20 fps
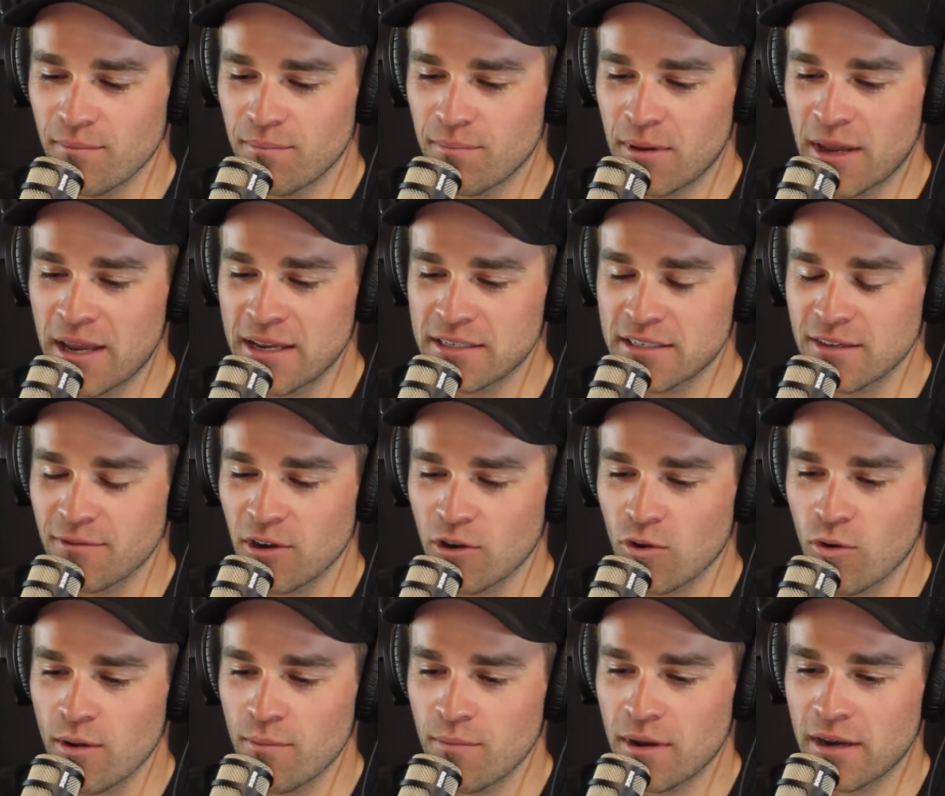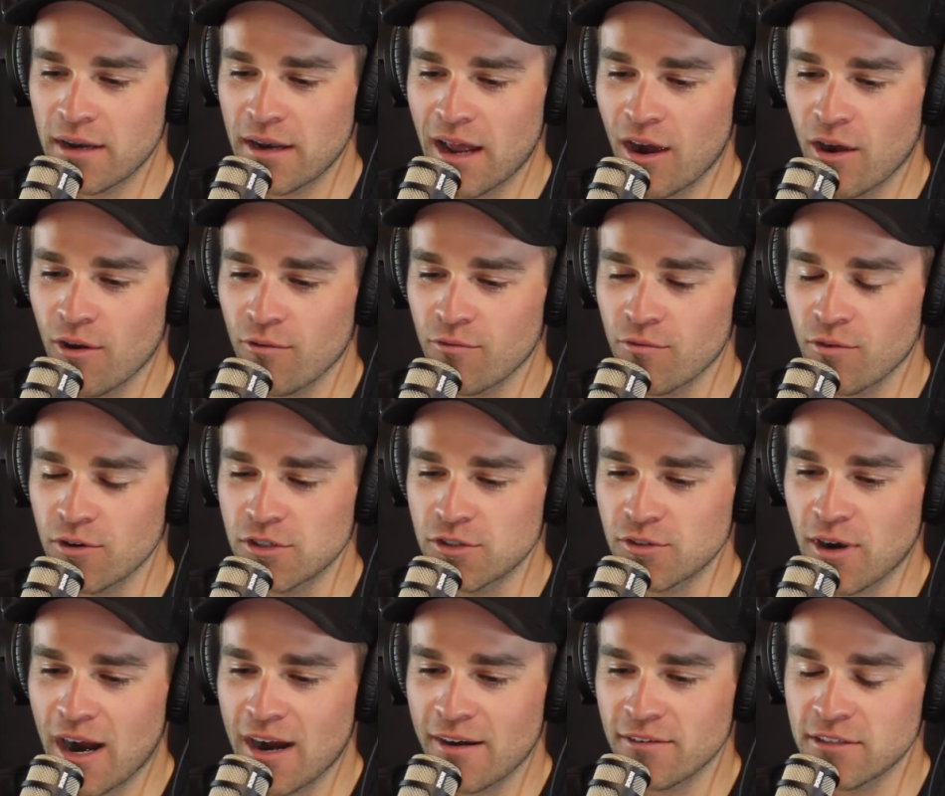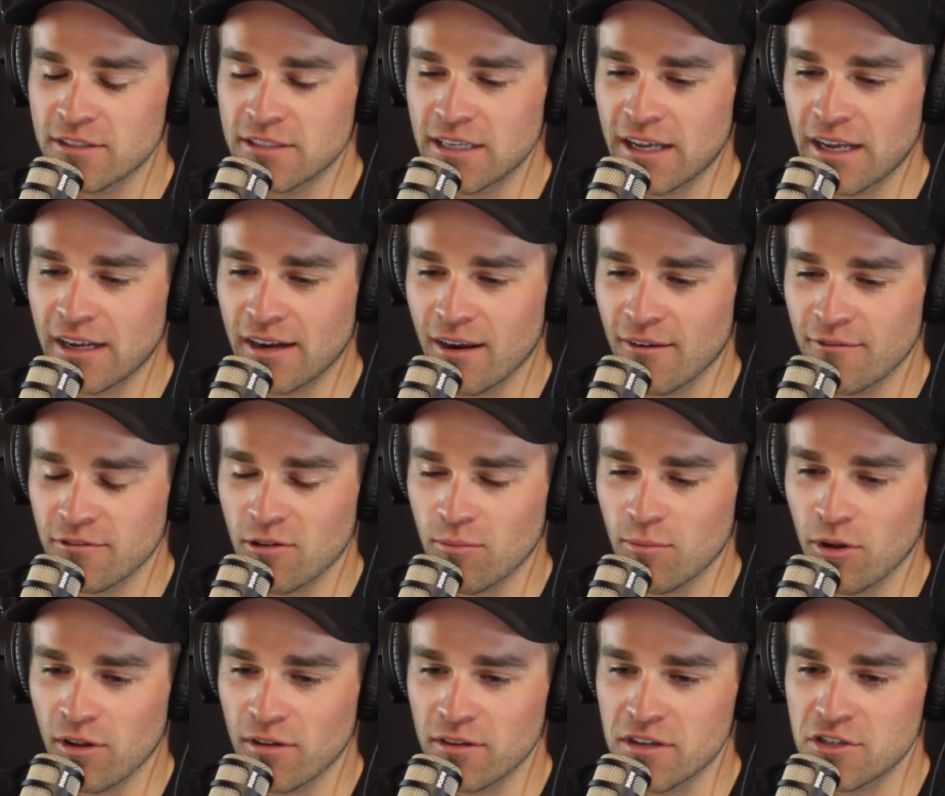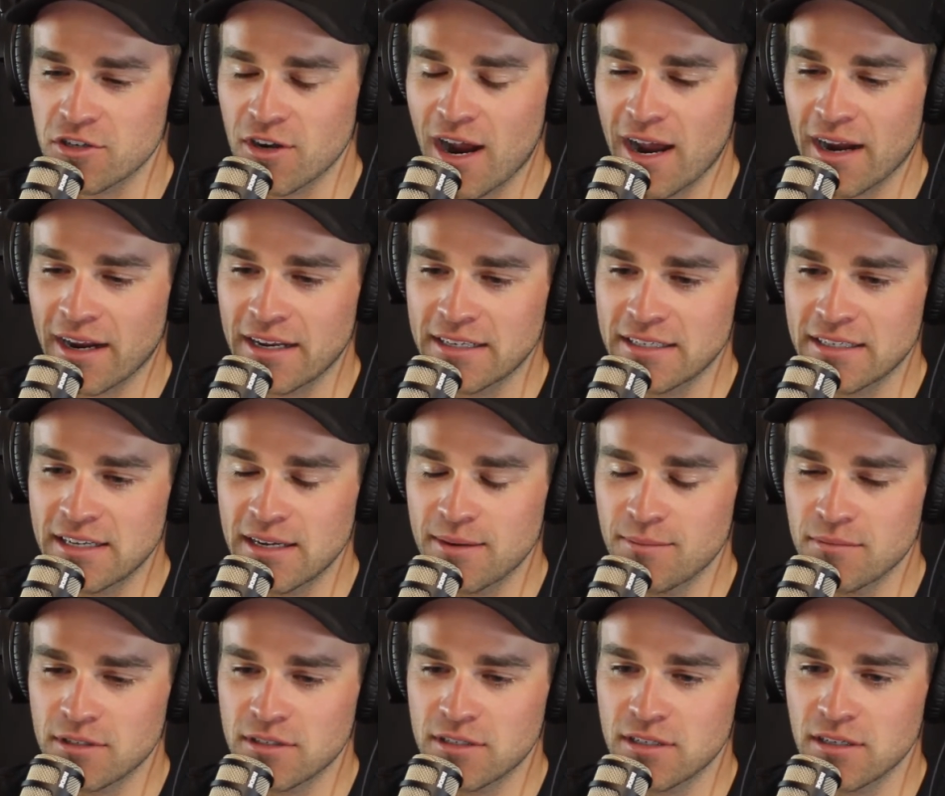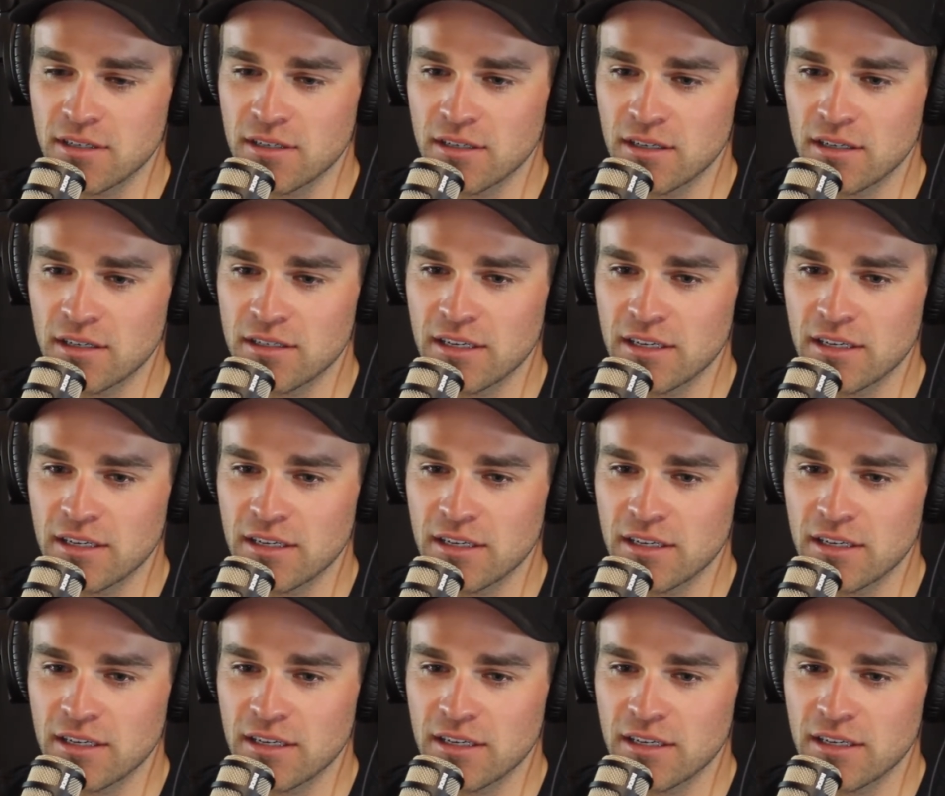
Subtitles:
piece of equipment now for drivers to get comfortable on the track and teams to